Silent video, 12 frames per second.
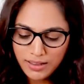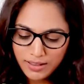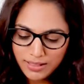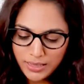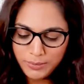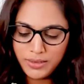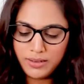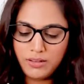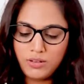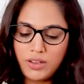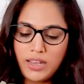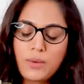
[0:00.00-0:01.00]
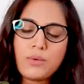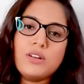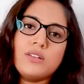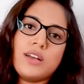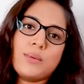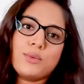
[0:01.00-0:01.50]
Okay, I
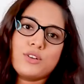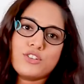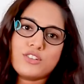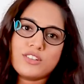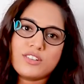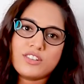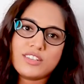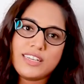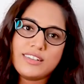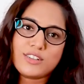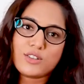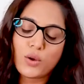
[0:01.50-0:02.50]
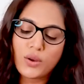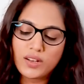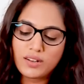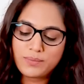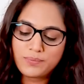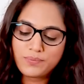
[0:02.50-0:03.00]
wanna just see the
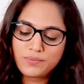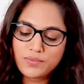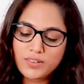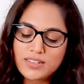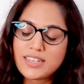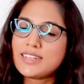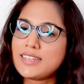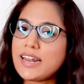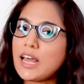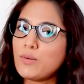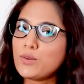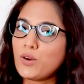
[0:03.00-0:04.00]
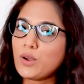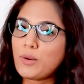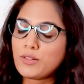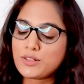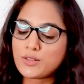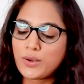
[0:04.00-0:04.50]
soil because I said I would talk
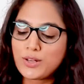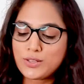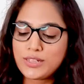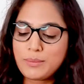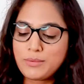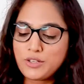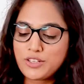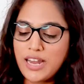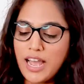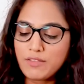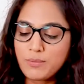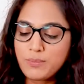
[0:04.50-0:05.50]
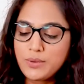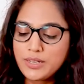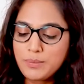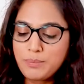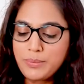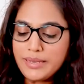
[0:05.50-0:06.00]
about the soil, so let me just have a
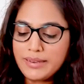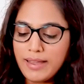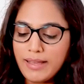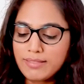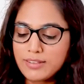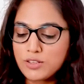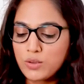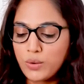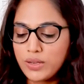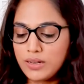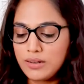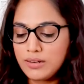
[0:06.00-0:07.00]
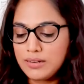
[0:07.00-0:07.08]
little peek at the soil.